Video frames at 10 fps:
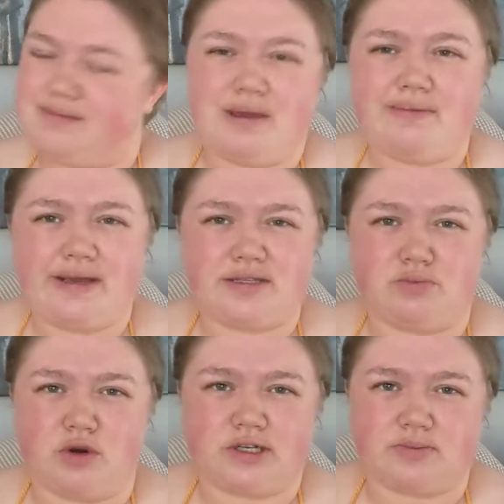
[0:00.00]
Maybe it's
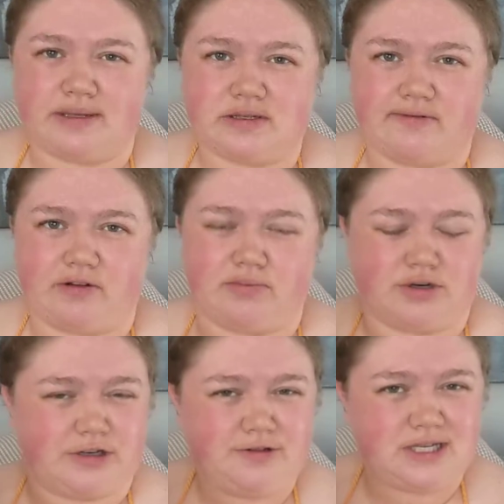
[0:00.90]
more expensive to
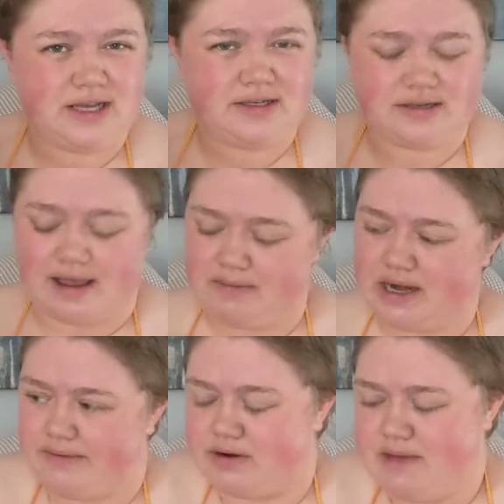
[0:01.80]
produce this? I
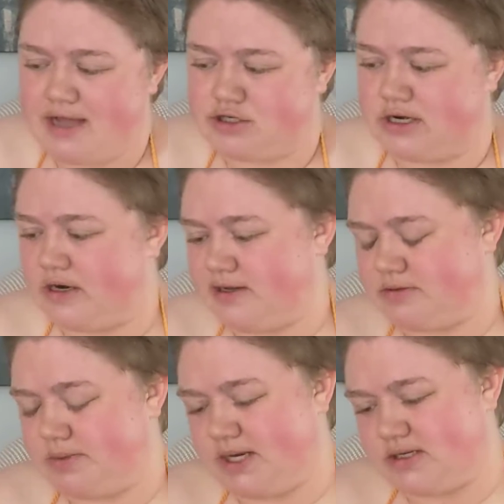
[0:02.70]
mean, I would imagine it
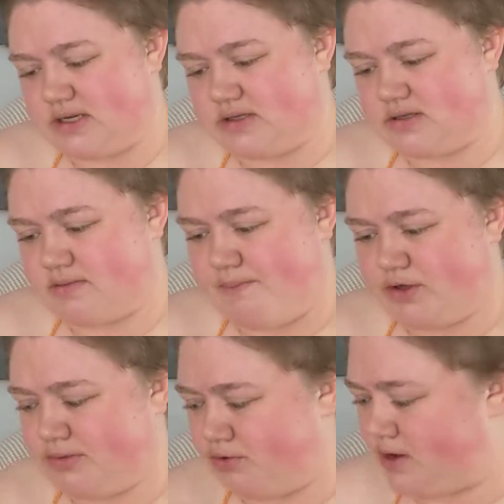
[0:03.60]
is because it's
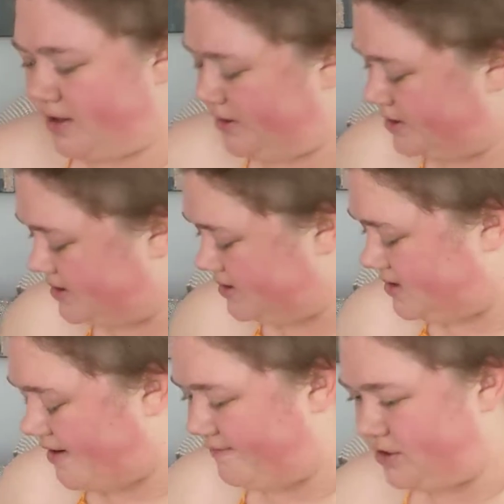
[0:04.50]
multiple colors
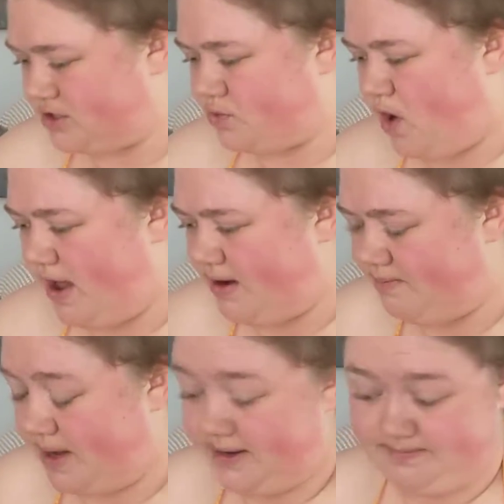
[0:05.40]
instead of just one,
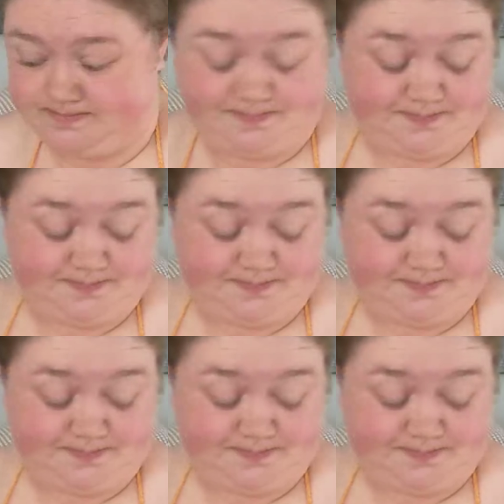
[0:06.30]
but